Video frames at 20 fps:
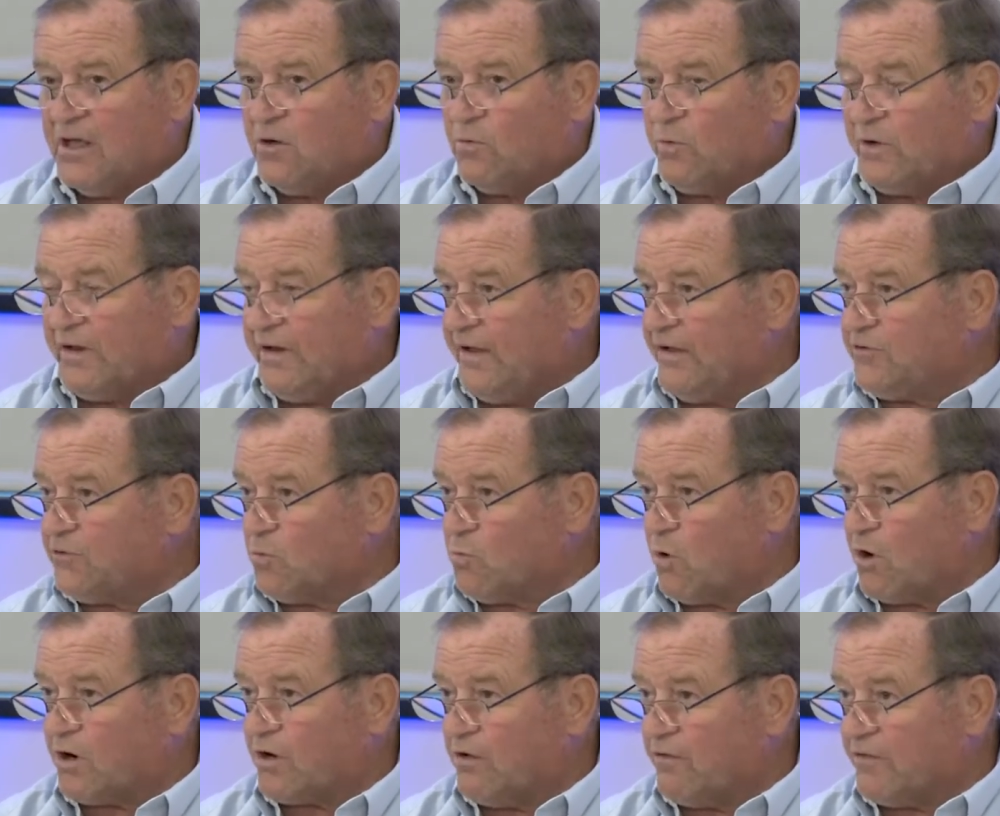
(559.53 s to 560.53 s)
We need to
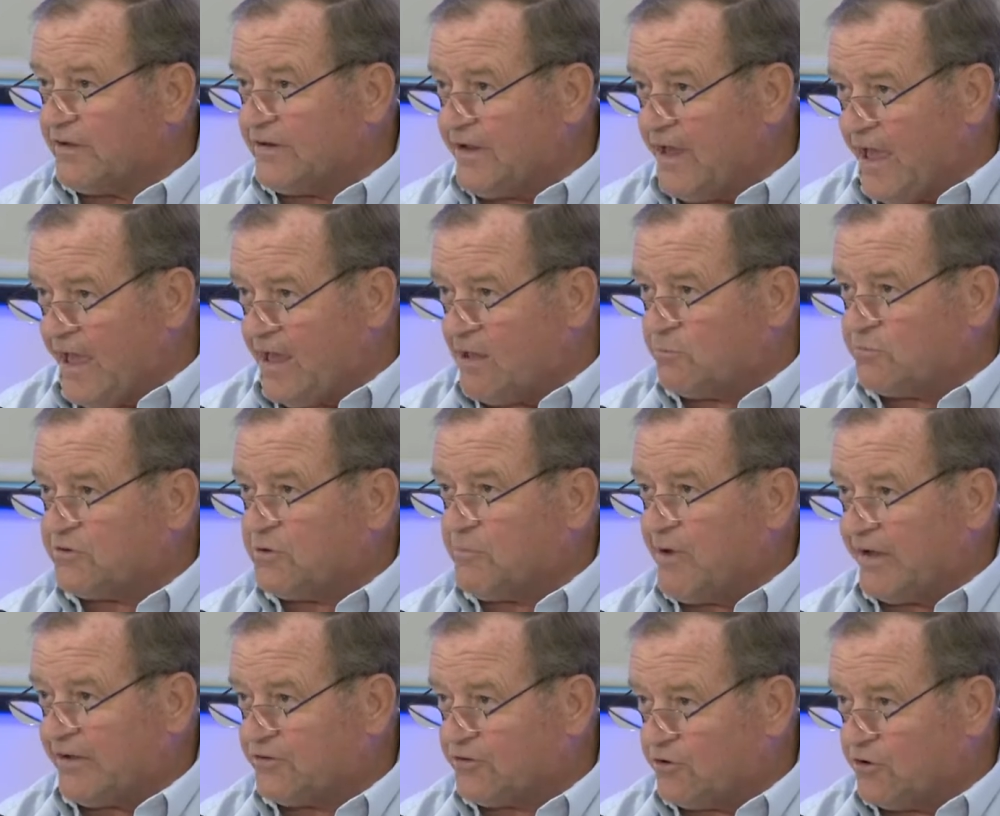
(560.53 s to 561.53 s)
work on the dams to
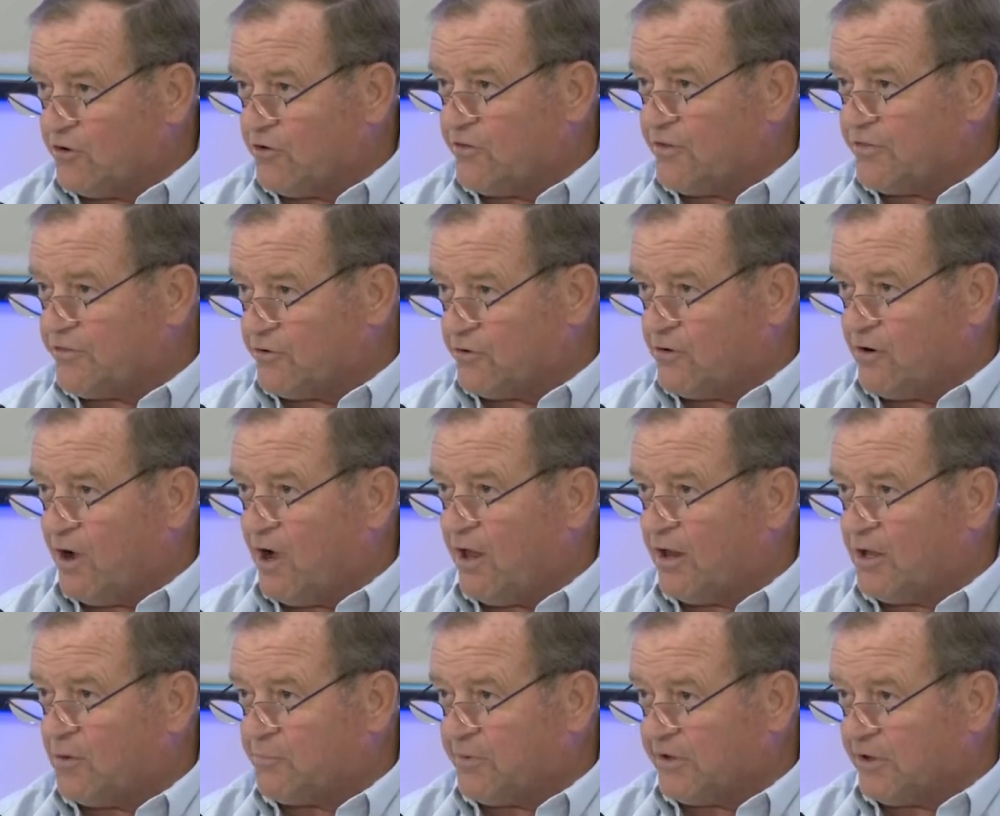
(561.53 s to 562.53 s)
make sure that they're all
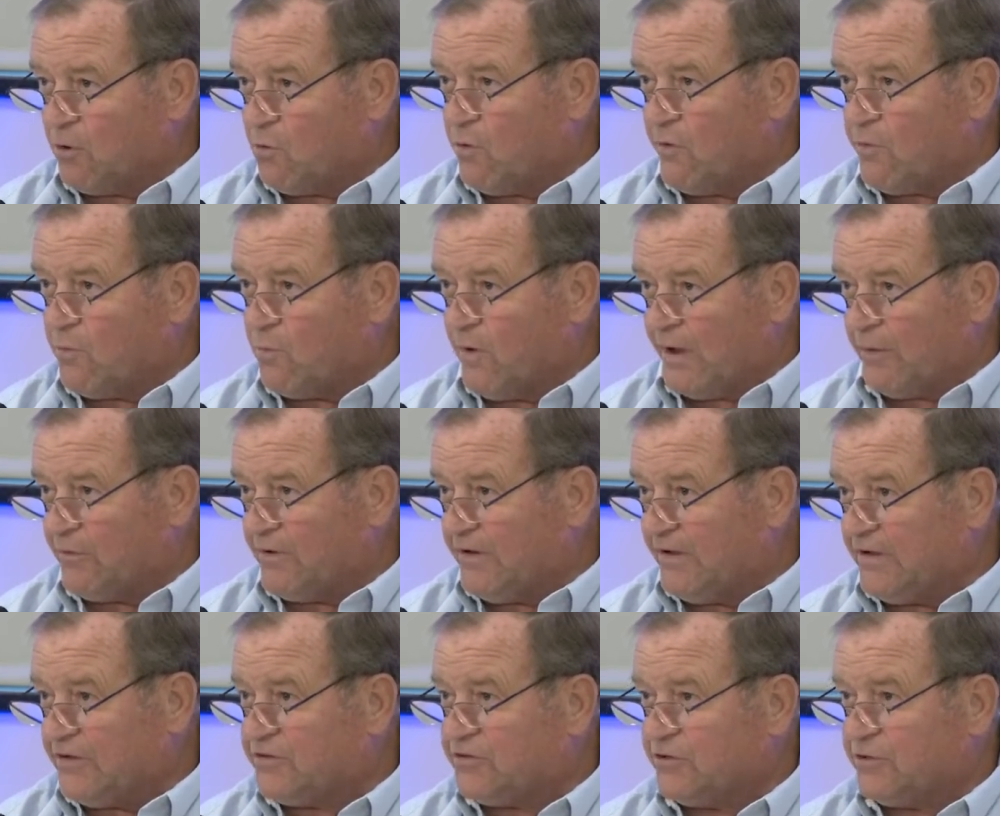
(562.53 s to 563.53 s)
up and going the way we
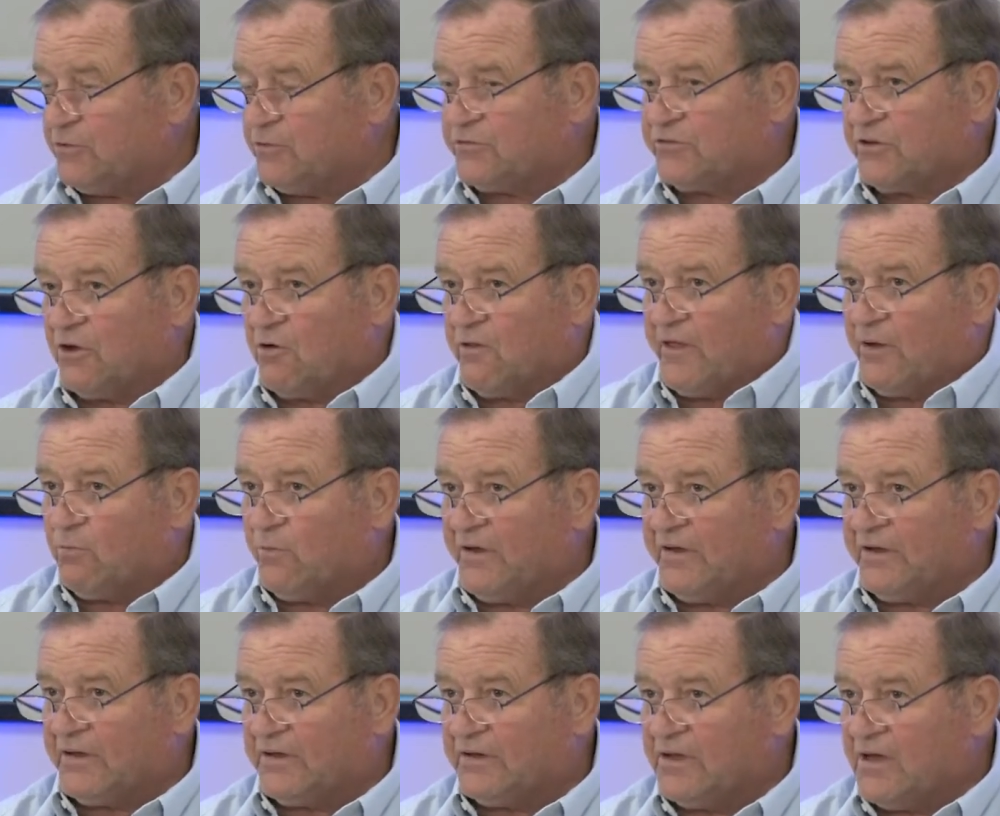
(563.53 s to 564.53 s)
need to, so
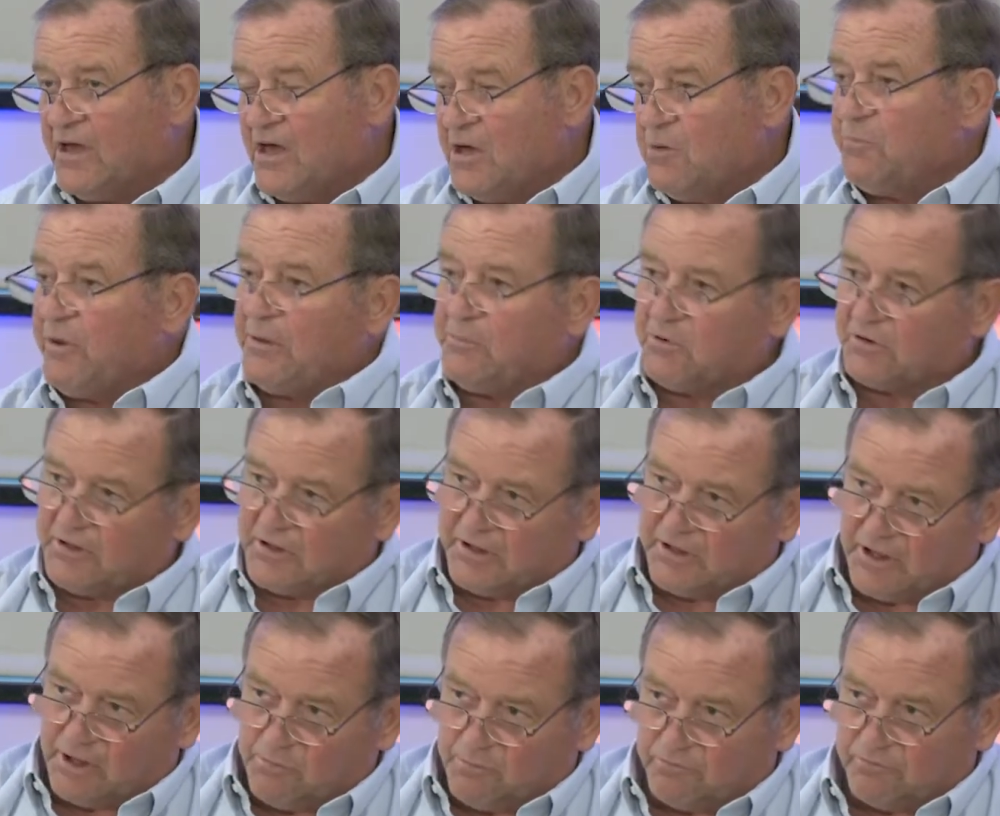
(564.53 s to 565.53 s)
that people can
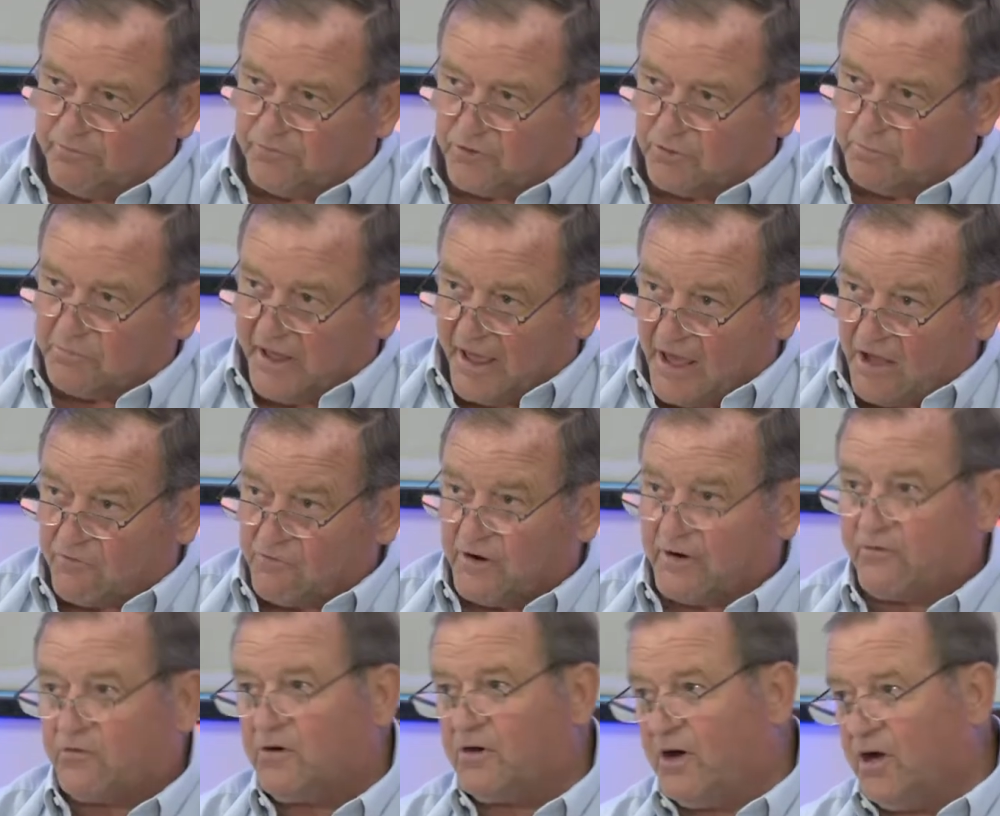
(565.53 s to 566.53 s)
come from
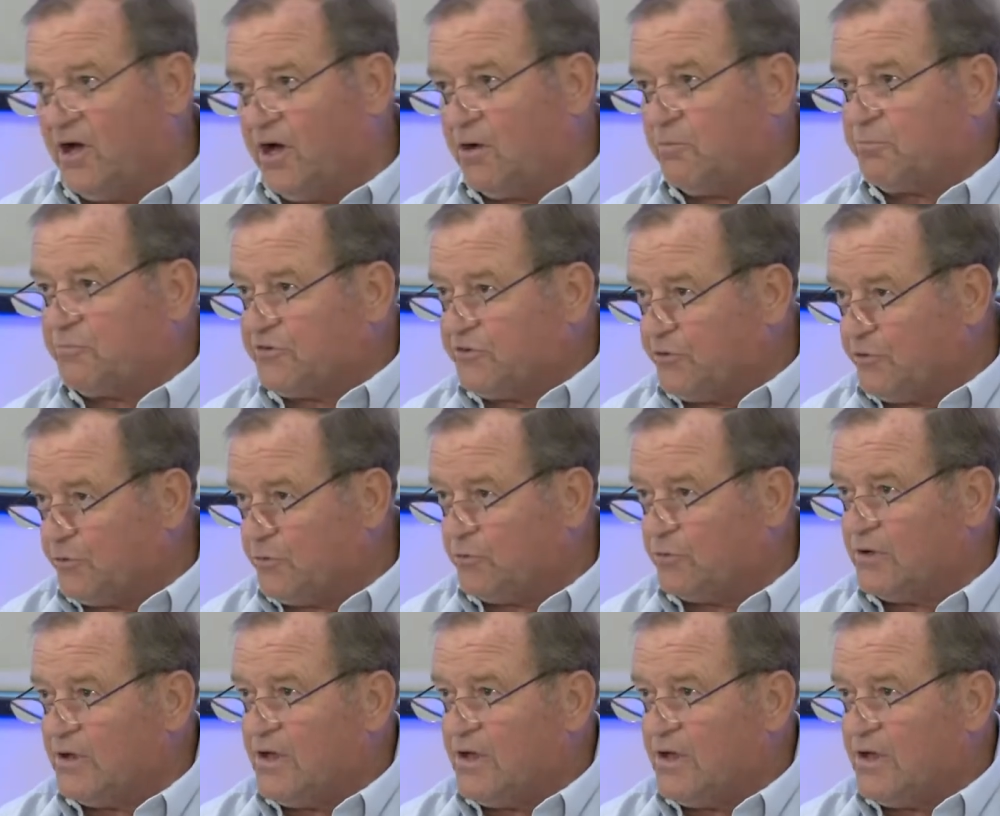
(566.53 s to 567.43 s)
downriver up to